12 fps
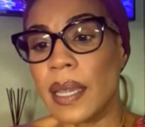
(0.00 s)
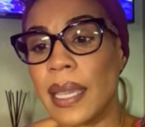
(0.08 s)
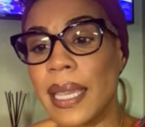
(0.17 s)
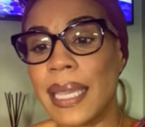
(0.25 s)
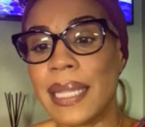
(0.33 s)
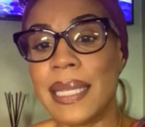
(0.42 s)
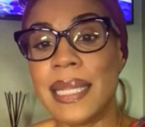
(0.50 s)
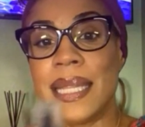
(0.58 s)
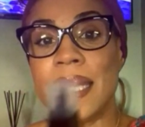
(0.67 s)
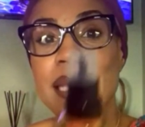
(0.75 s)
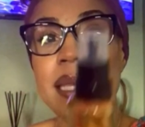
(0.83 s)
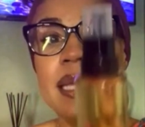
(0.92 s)
And
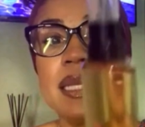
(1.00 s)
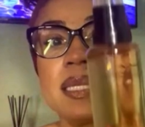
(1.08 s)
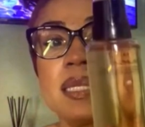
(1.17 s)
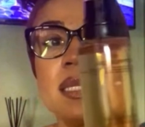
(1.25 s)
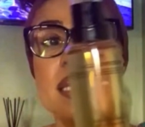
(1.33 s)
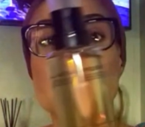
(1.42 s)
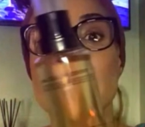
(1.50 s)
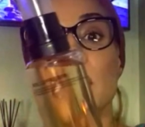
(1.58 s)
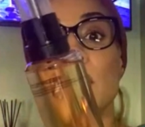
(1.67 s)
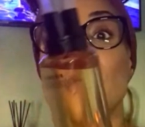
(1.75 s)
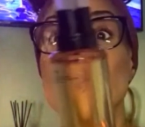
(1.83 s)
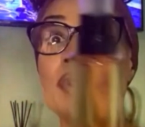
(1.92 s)
this
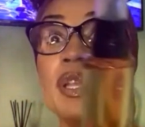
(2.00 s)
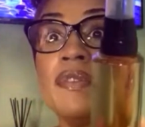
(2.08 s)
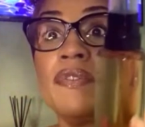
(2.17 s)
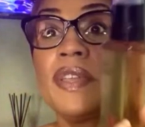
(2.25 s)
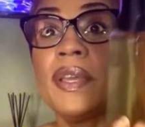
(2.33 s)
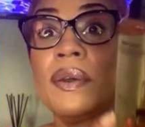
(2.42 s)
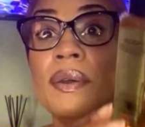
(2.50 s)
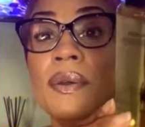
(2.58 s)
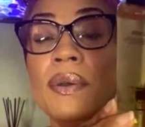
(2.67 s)
is the refill.